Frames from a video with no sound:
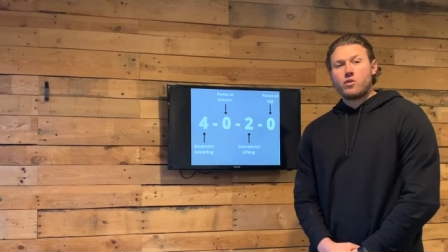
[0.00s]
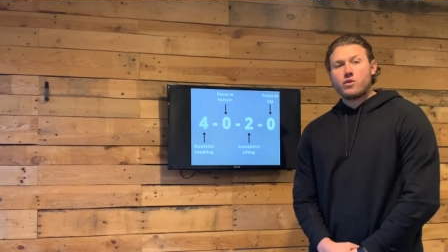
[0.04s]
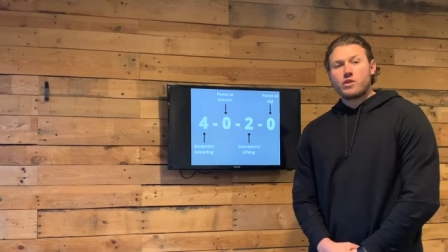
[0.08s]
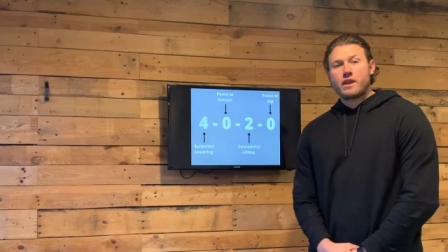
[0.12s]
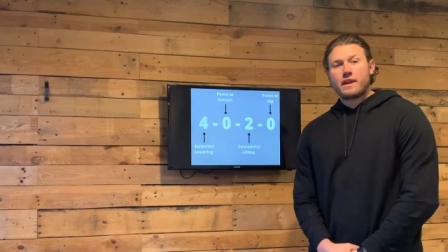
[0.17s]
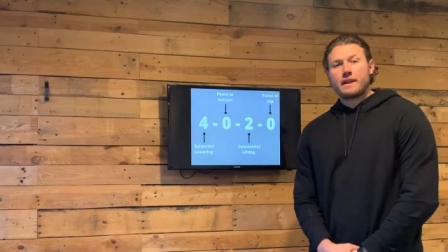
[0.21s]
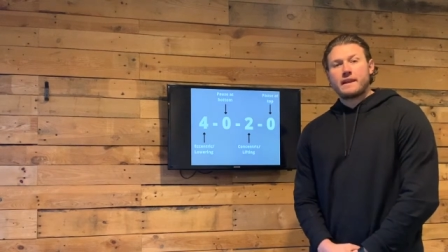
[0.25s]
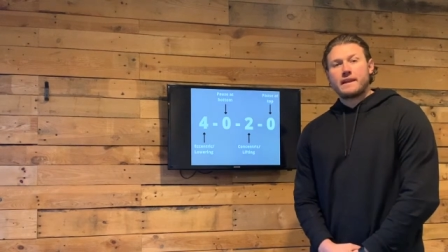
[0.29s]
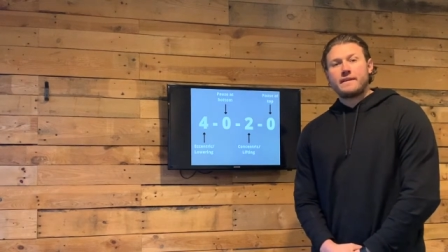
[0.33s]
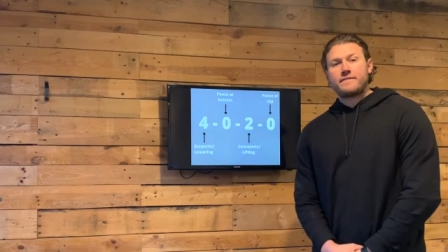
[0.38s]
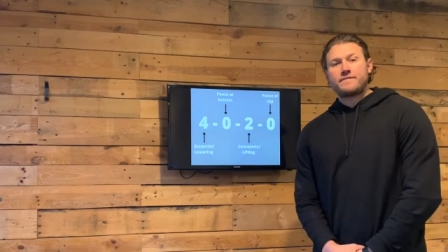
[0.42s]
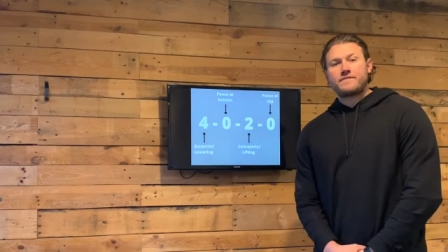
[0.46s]
or the
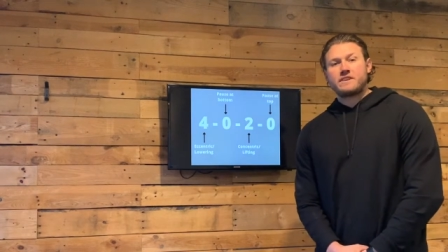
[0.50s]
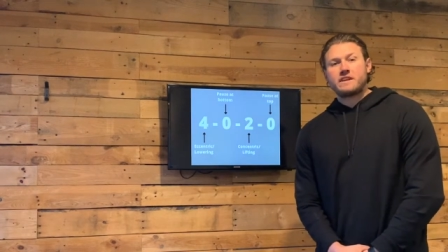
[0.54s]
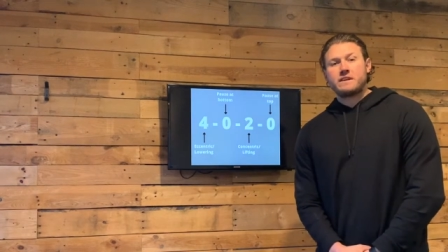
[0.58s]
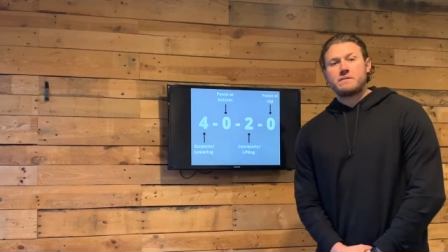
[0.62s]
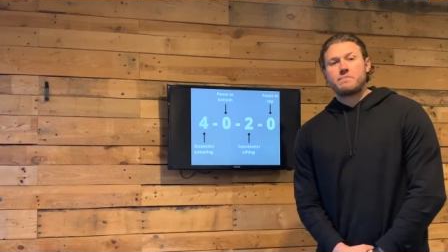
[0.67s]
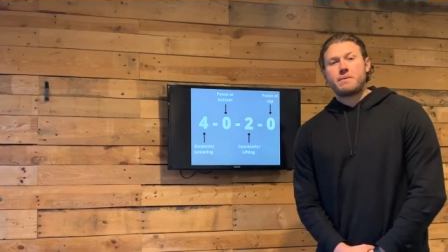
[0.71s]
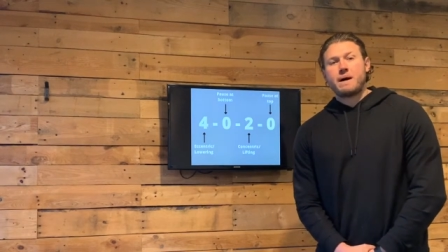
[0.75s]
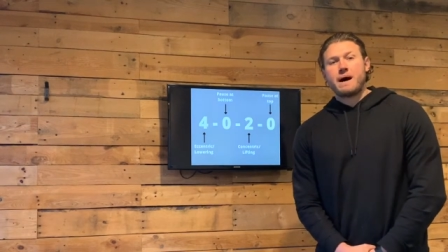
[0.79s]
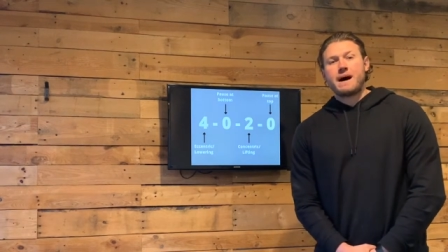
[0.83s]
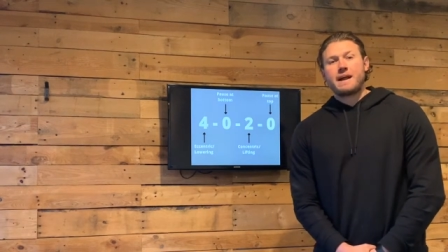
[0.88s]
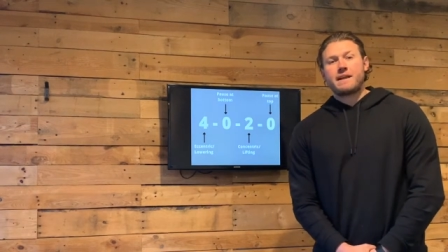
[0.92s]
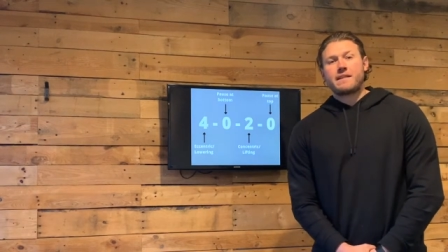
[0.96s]
lifting
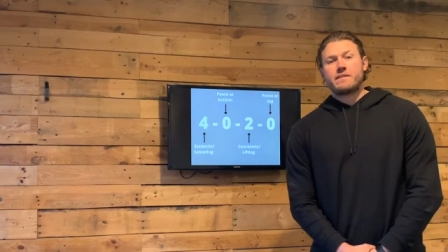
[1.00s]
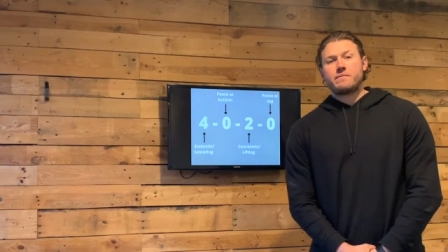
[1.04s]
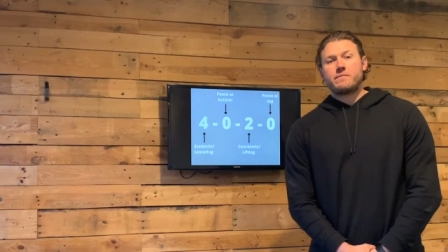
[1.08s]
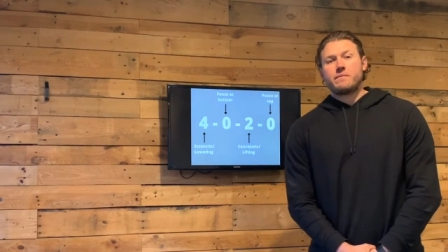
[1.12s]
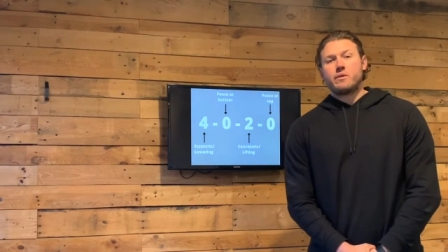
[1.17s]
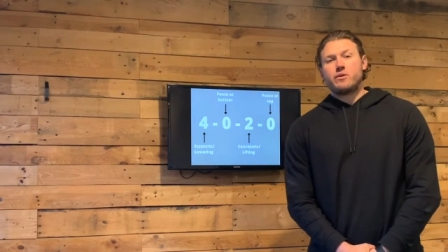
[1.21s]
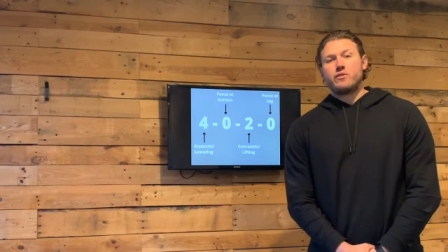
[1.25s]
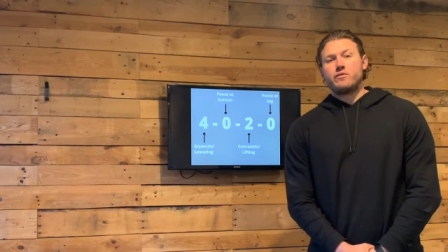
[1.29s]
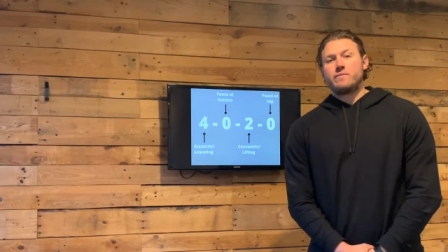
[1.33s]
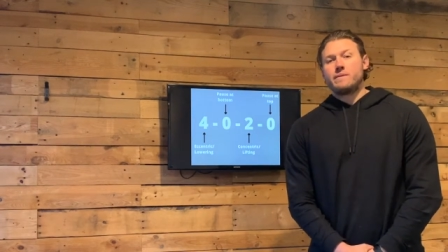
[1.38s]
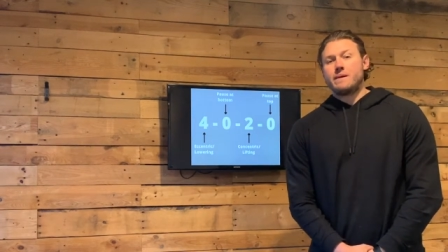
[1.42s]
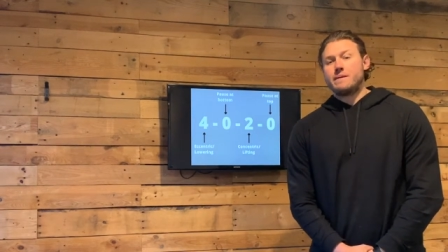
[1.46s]
part of the
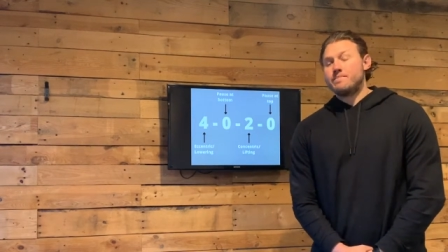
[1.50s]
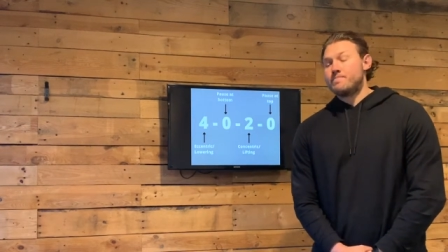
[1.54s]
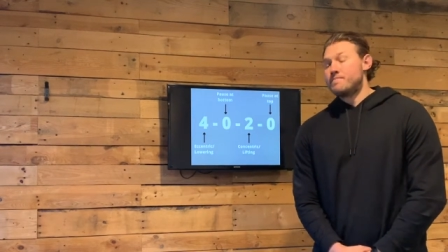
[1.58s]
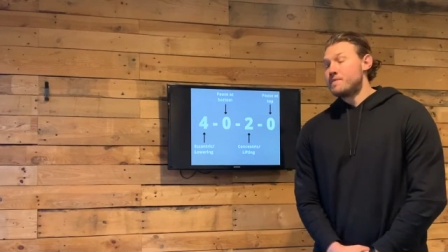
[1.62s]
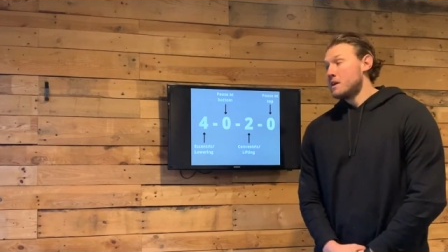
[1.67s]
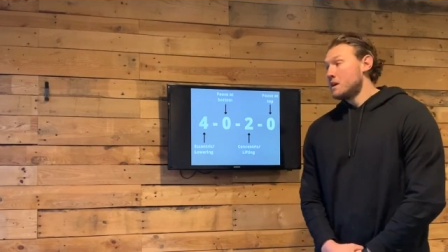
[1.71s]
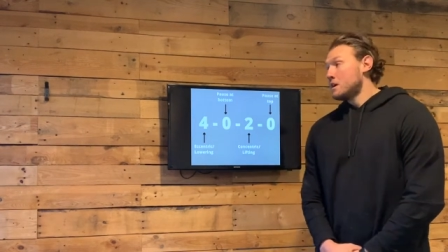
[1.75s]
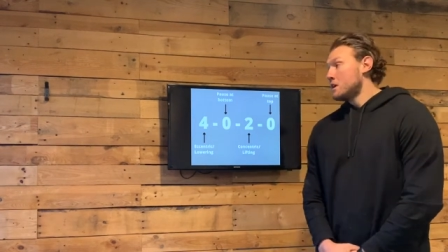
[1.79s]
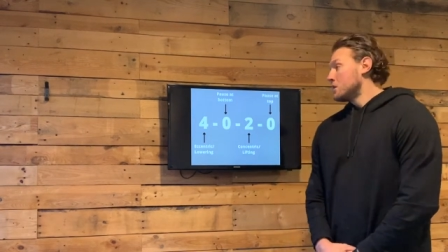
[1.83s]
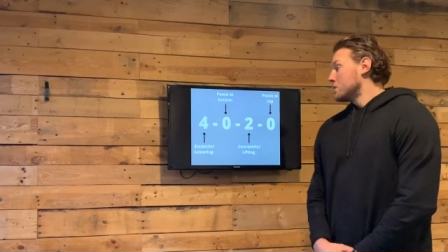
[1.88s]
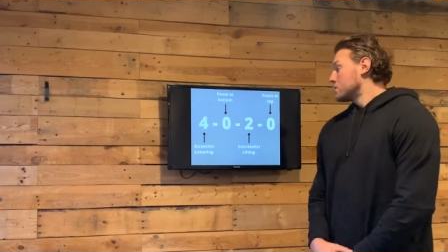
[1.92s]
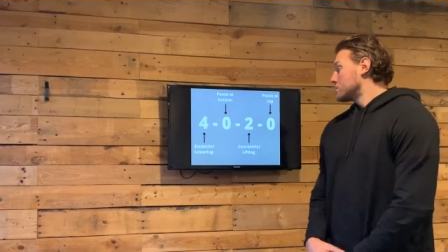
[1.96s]
movement.
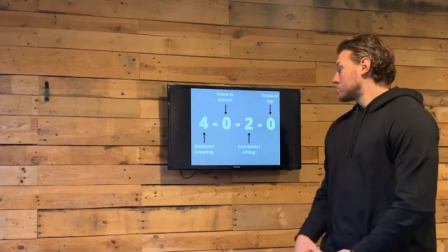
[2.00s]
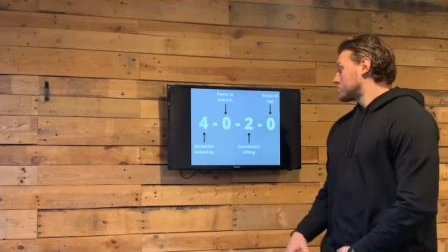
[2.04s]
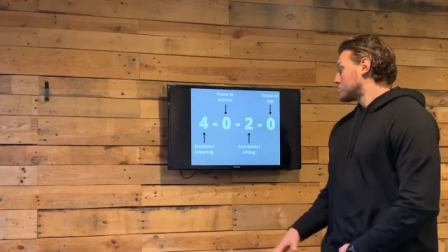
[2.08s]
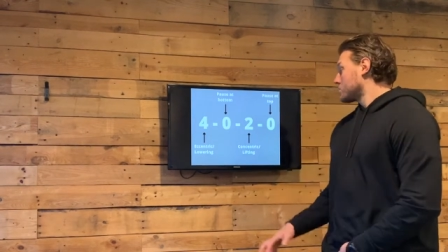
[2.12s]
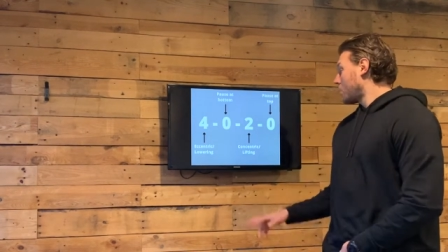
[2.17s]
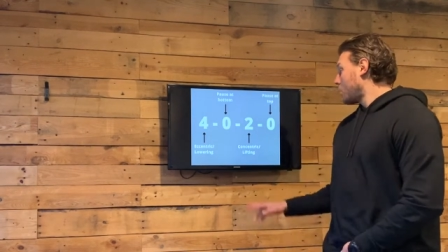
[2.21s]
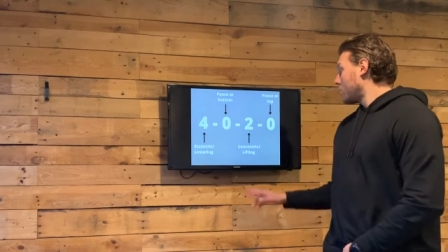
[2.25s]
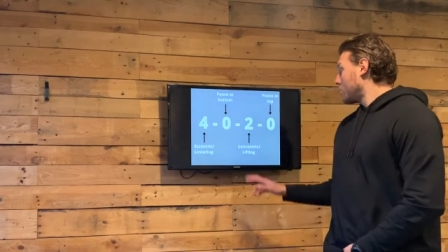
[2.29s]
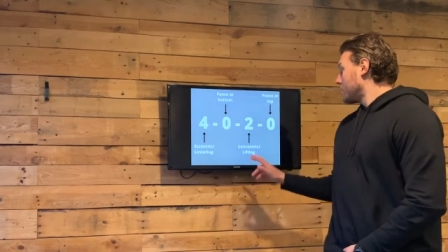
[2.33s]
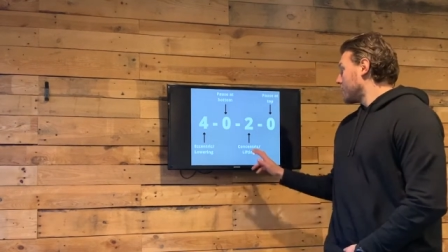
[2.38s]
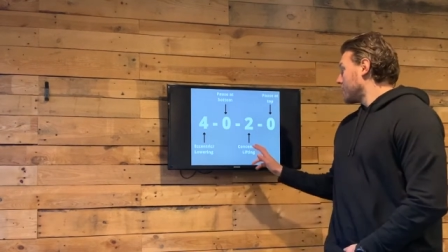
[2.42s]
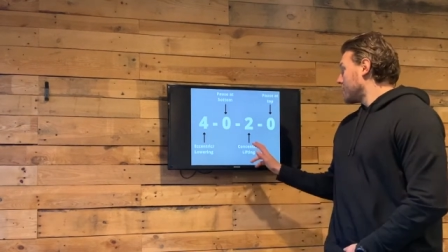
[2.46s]

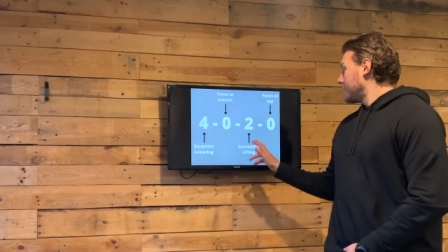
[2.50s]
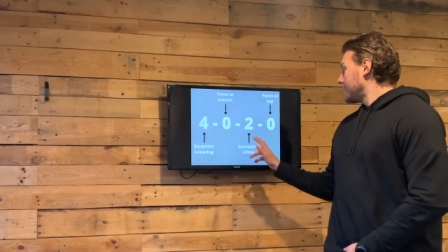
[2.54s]
So